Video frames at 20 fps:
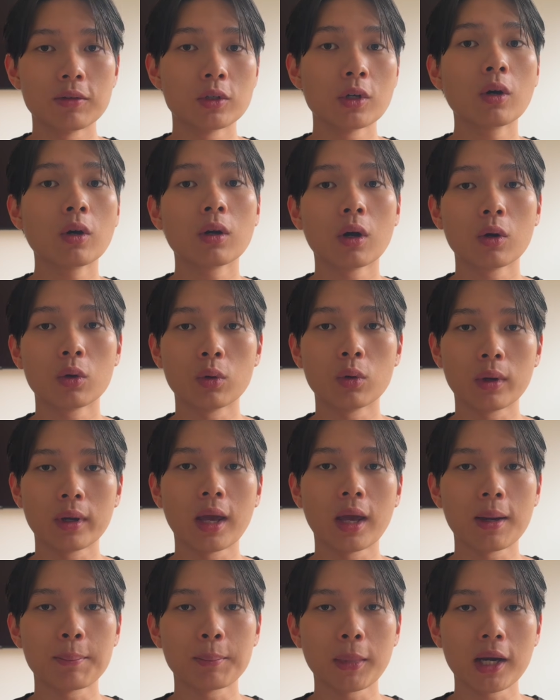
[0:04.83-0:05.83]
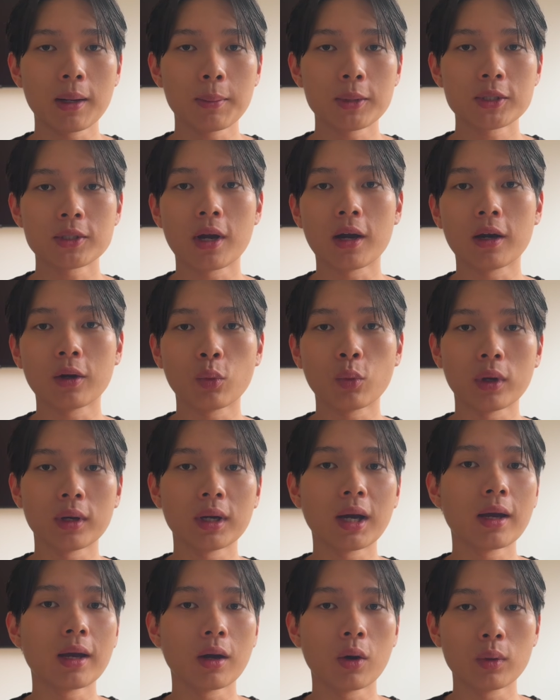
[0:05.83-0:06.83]
don't know who I am, my name is Derek Nguyen.
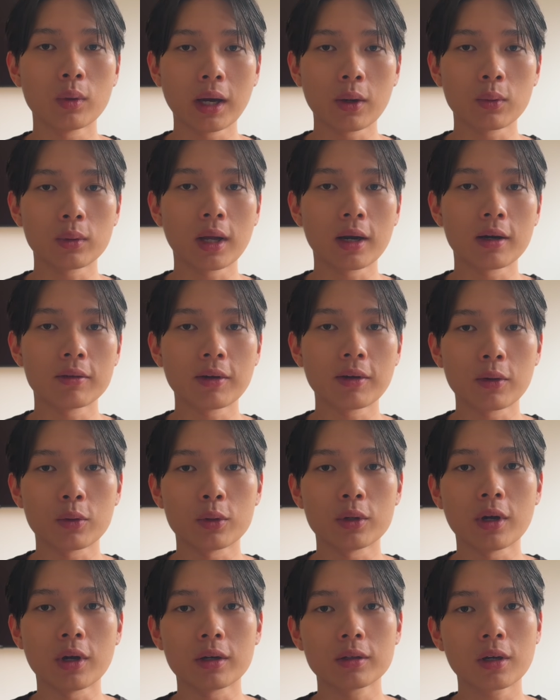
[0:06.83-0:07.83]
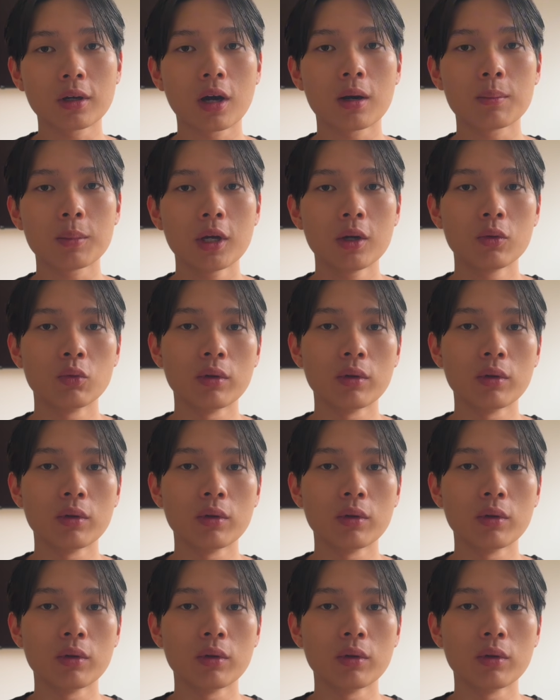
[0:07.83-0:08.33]
I own outlierfounder.com.